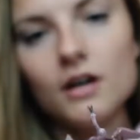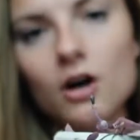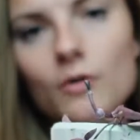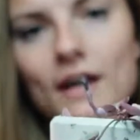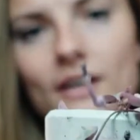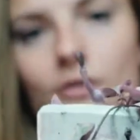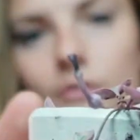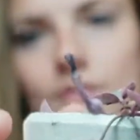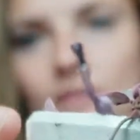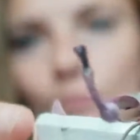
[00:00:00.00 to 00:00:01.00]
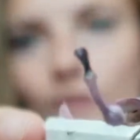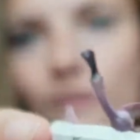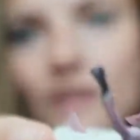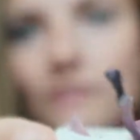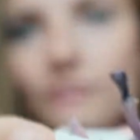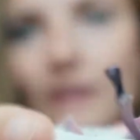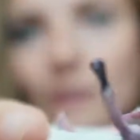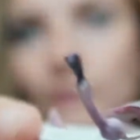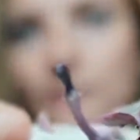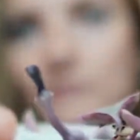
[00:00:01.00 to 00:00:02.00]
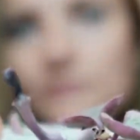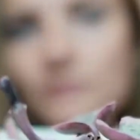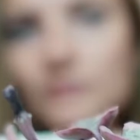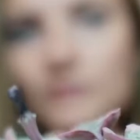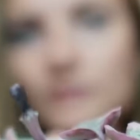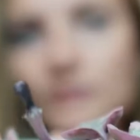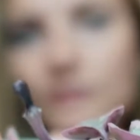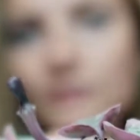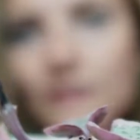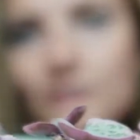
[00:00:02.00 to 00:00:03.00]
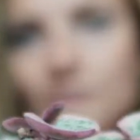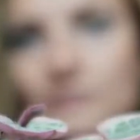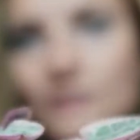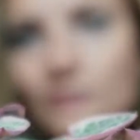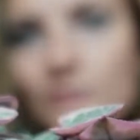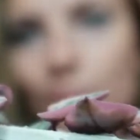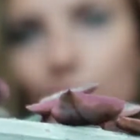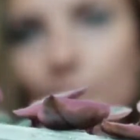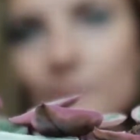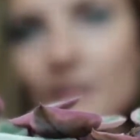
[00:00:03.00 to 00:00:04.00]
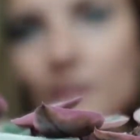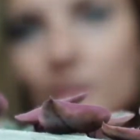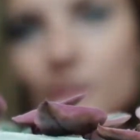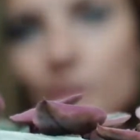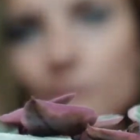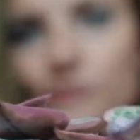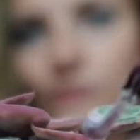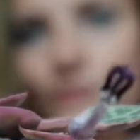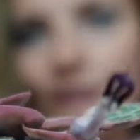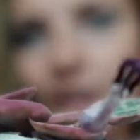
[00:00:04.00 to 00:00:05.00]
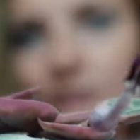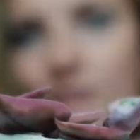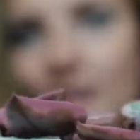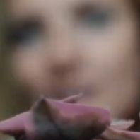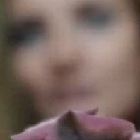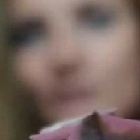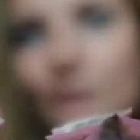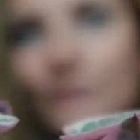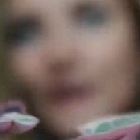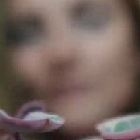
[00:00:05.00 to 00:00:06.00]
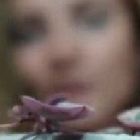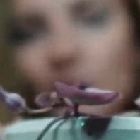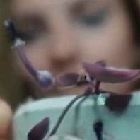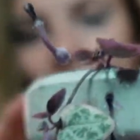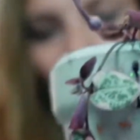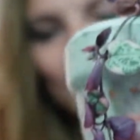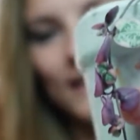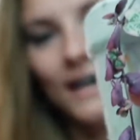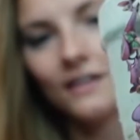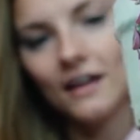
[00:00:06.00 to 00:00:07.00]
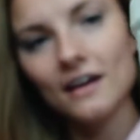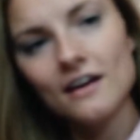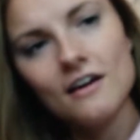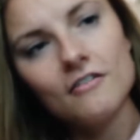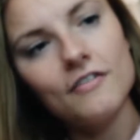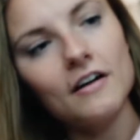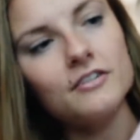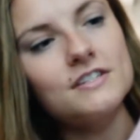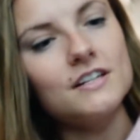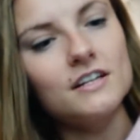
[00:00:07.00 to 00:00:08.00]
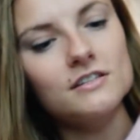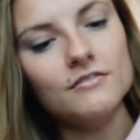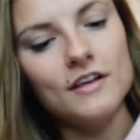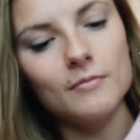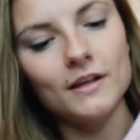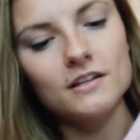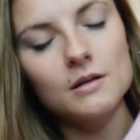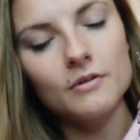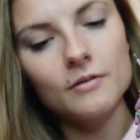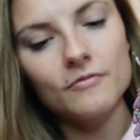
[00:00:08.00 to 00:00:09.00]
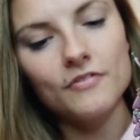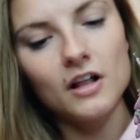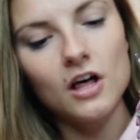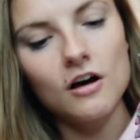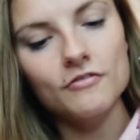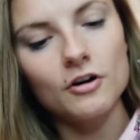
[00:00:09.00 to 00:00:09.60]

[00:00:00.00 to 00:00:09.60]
Oh, and it grows these weird looking flowers. Like, do you see those blooms? They look so strange. I didn't know that. And then all of a sudden it had like 5 or 6 of them. Like some of them fell off